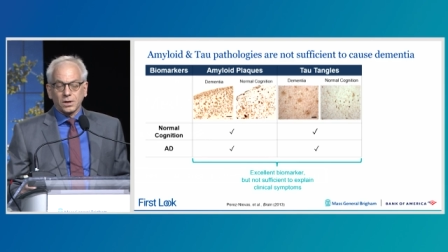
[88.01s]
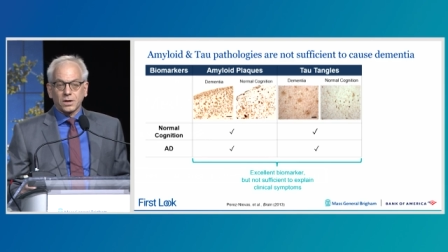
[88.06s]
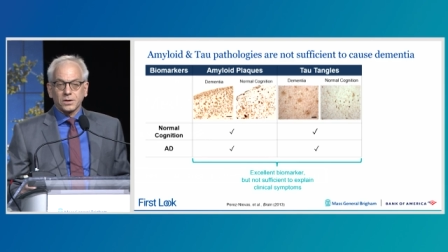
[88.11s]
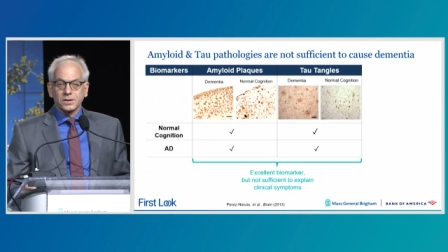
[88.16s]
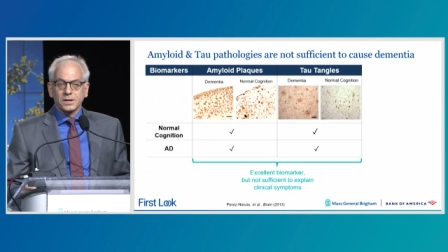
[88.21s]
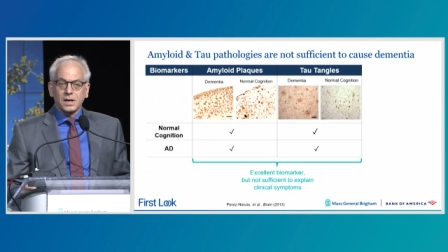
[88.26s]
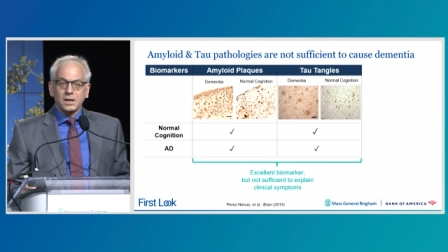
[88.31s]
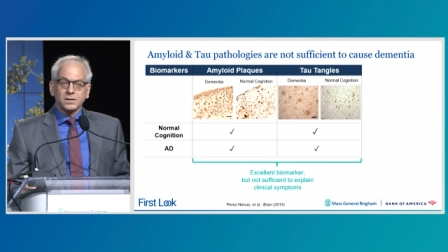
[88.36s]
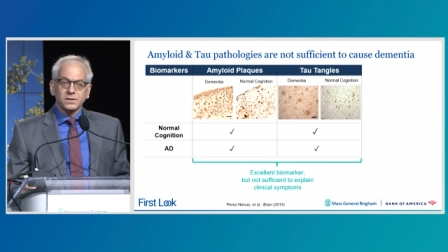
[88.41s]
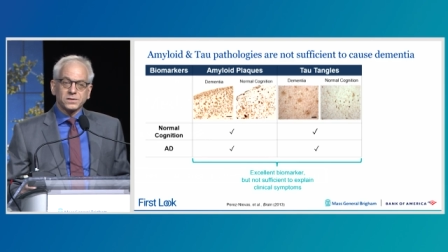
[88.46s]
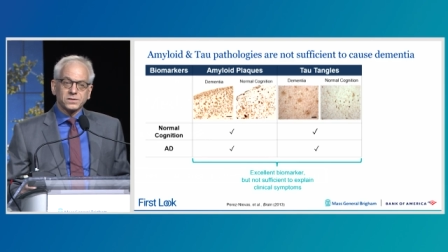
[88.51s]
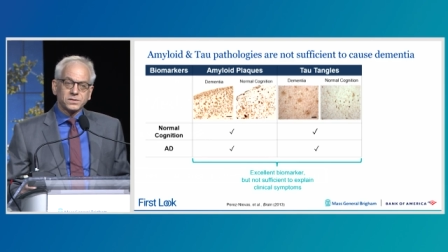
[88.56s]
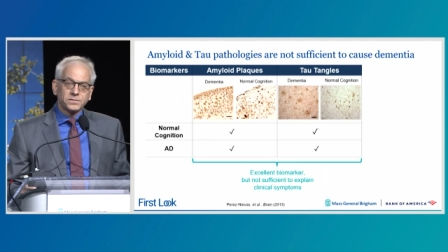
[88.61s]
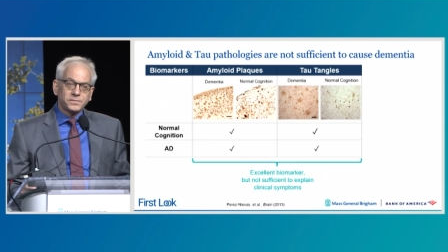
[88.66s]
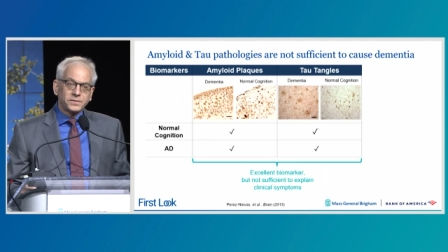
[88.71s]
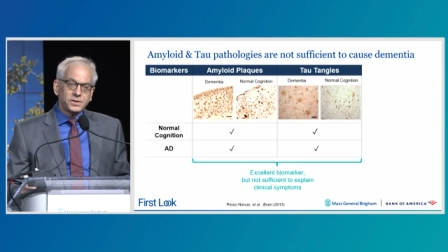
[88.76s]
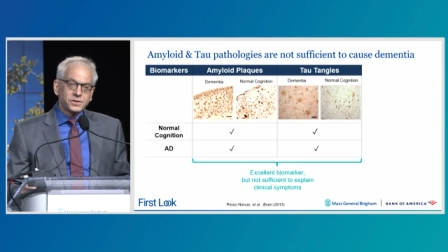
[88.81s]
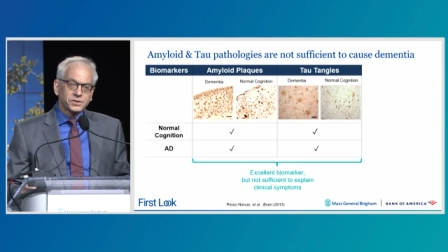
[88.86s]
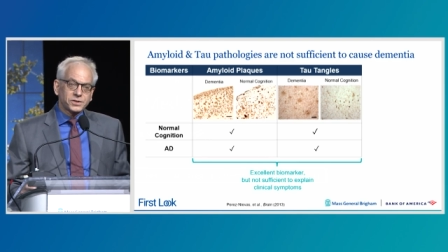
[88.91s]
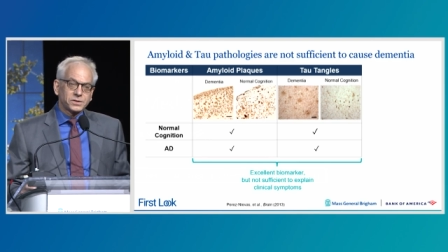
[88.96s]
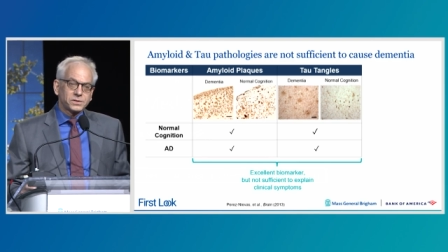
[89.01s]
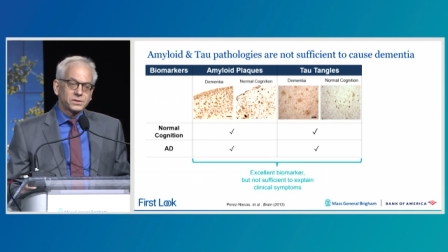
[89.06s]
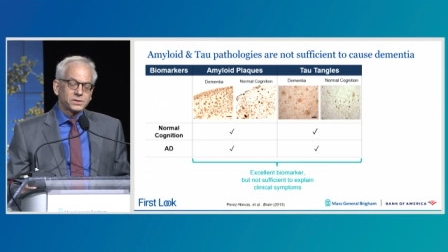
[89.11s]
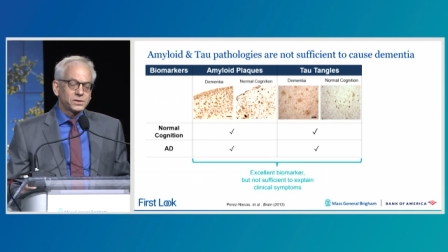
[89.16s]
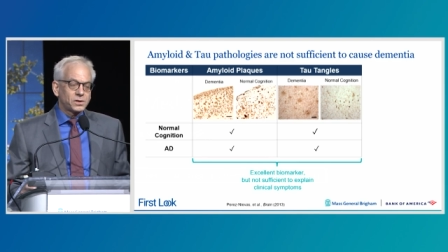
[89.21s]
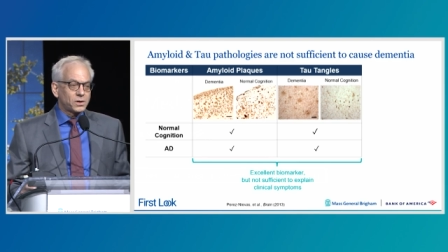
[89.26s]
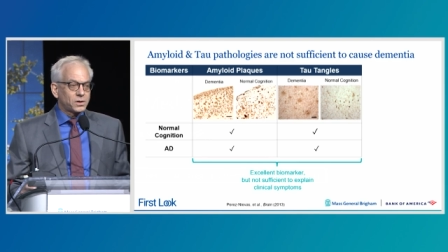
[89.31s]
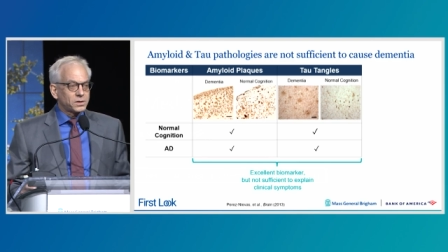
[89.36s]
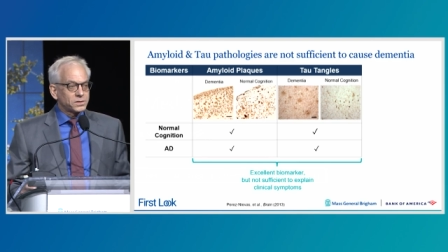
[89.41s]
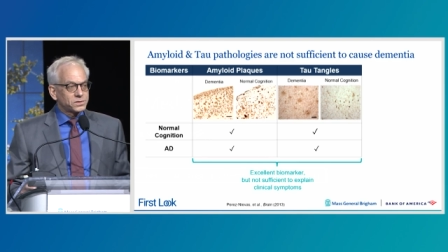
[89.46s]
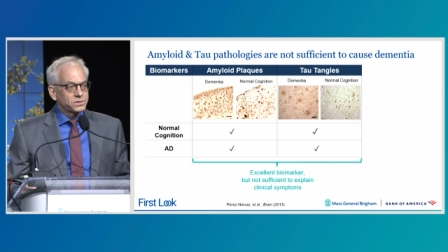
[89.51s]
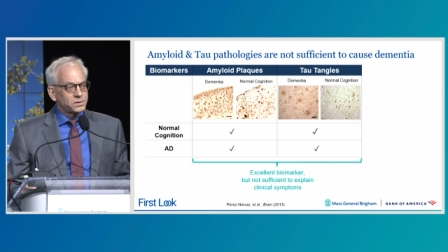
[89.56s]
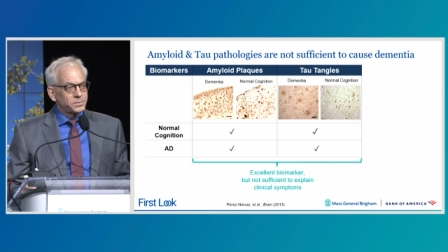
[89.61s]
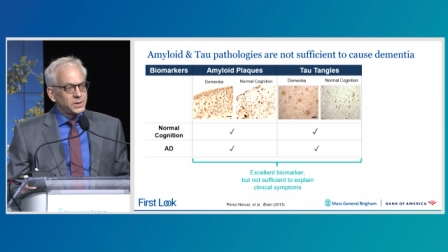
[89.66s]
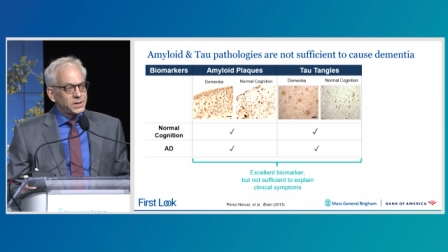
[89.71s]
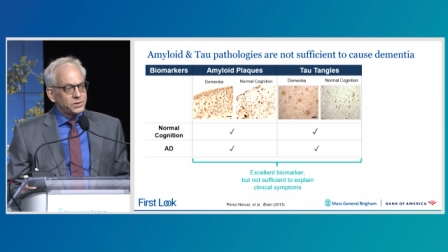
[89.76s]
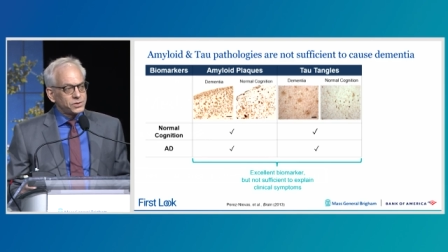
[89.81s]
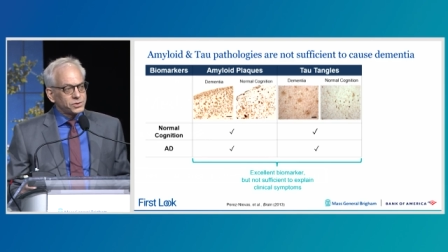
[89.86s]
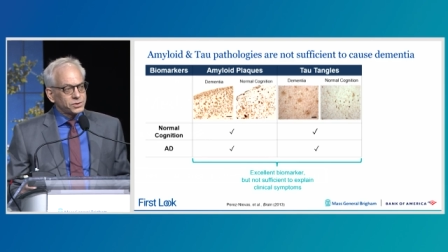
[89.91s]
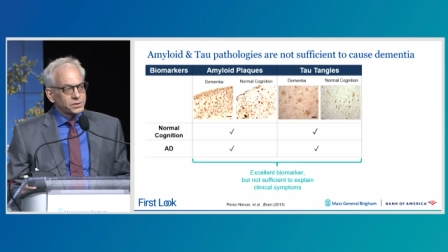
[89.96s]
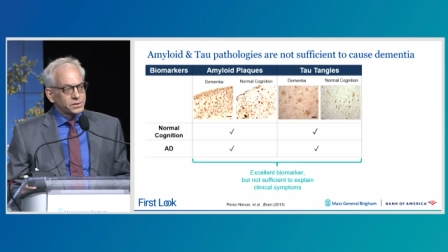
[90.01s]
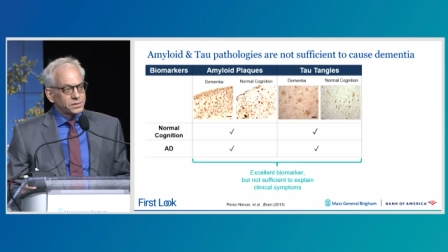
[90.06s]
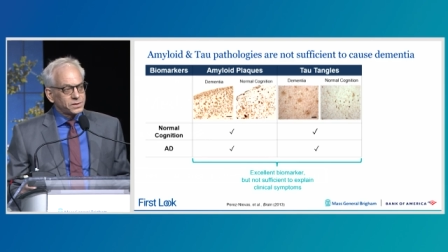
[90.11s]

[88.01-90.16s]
are not sufficient to cause dementia.